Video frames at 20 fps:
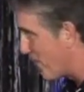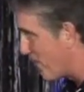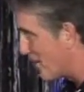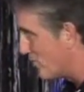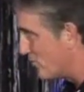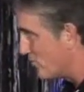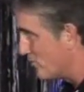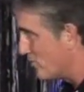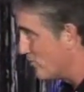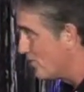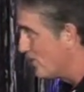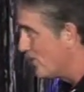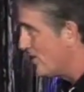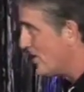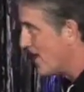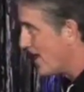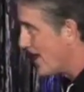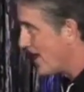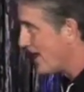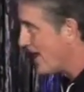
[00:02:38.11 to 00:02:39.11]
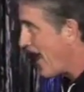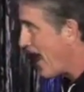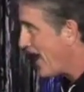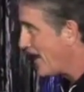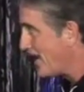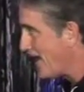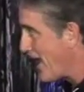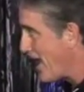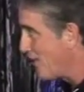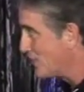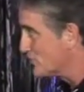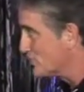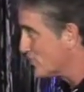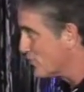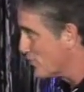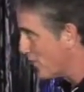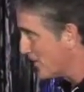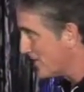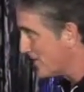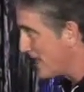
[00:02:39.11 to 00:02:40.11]
Why don't you
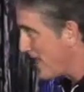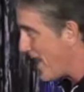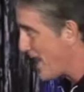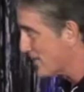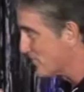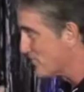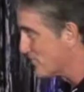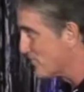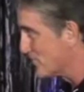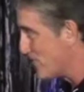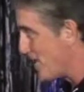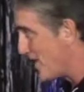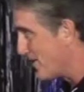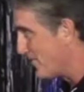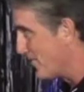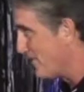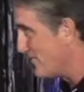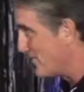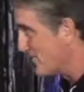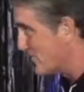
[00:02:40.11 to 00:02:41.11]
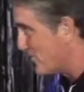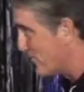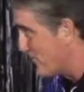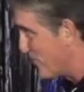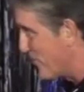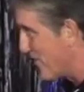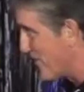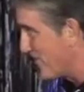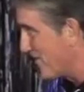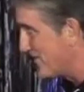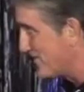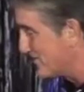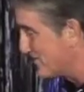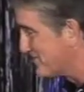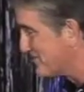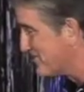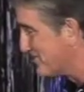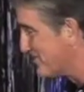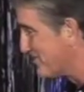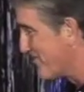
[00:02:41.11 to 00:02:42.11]
announce what the actual title of this award is?